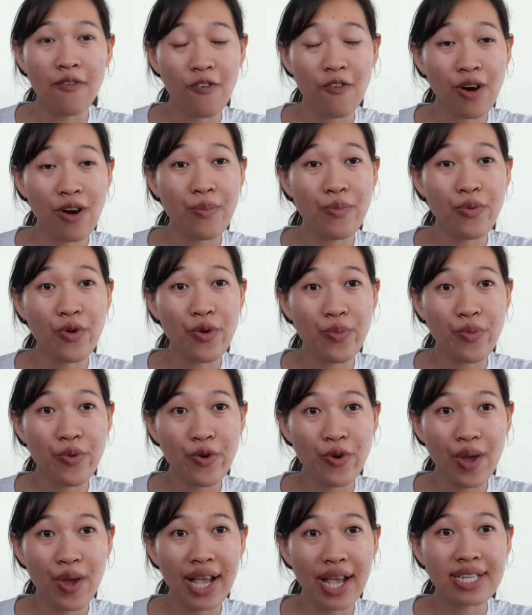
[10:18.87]
for
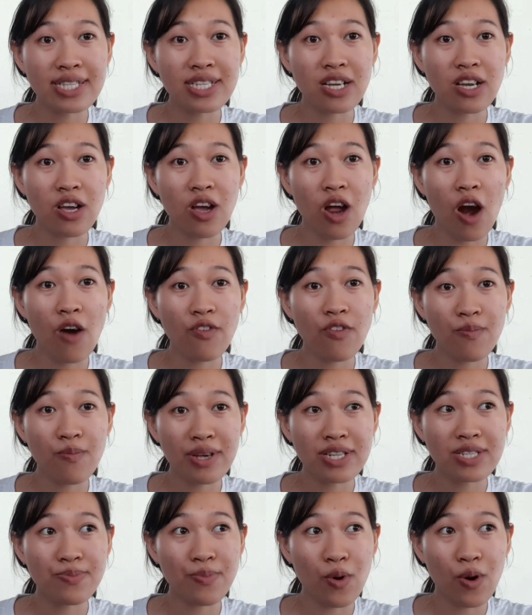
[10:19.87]
appropriate
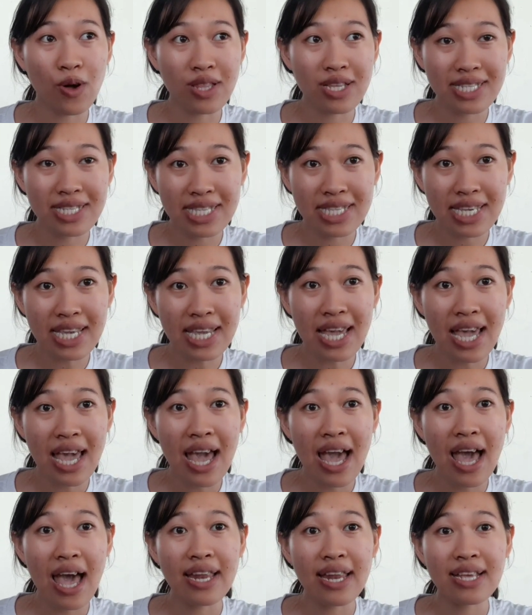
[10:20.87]
government policy,
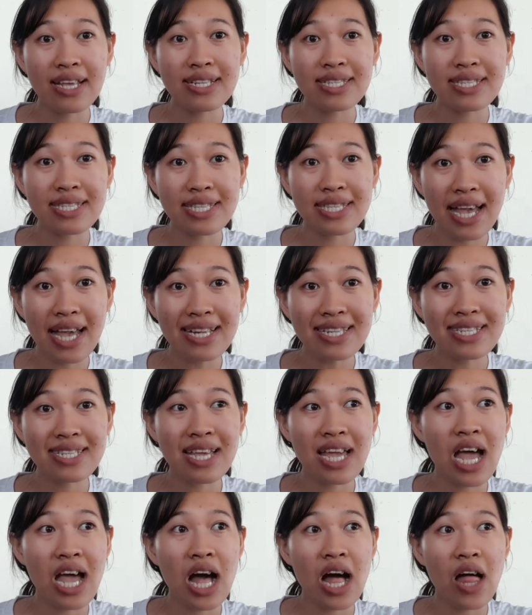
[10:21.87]
and it
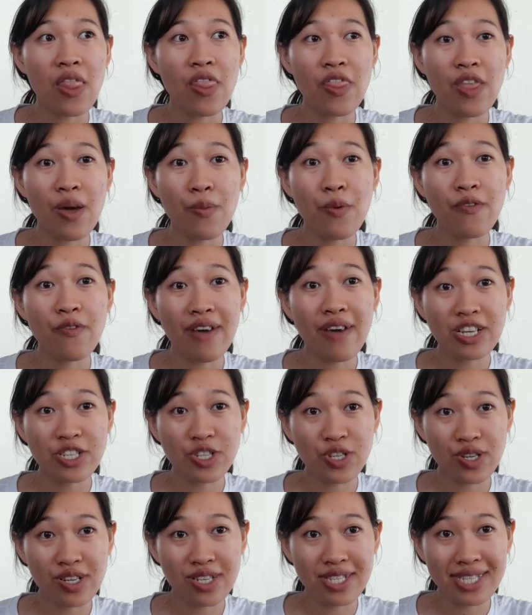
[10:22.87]
set the
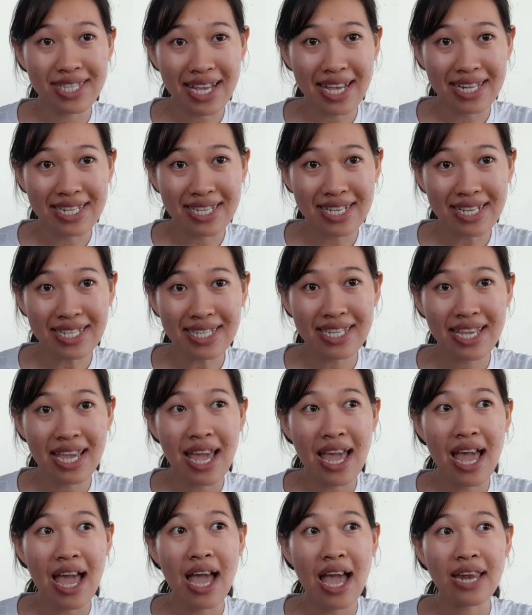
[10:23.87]
professional standard,
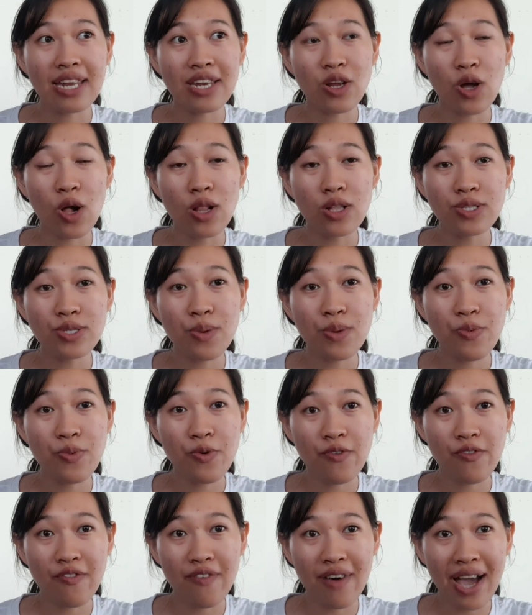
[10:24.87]
and it also
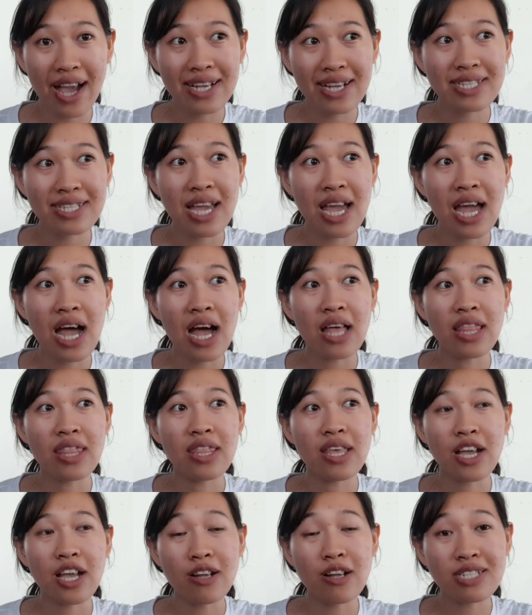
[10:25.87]
provides
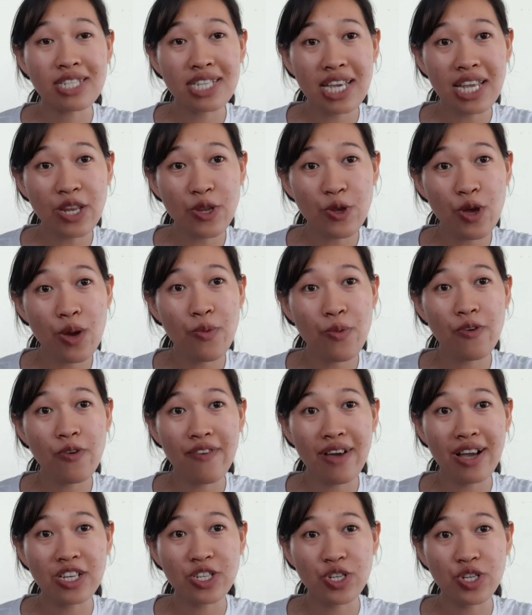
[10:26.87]
the continuous
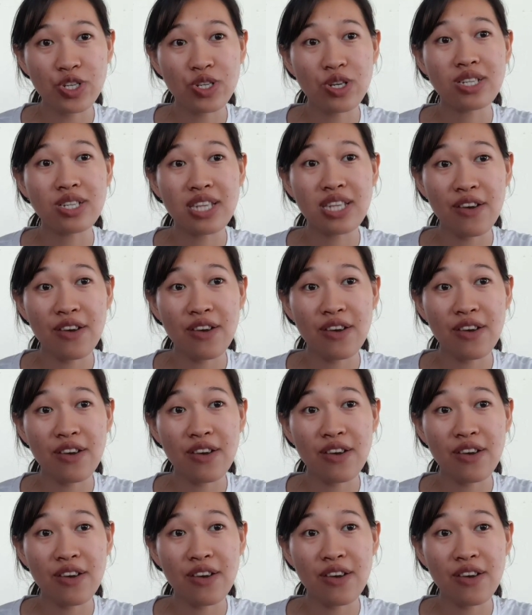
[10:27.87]
professional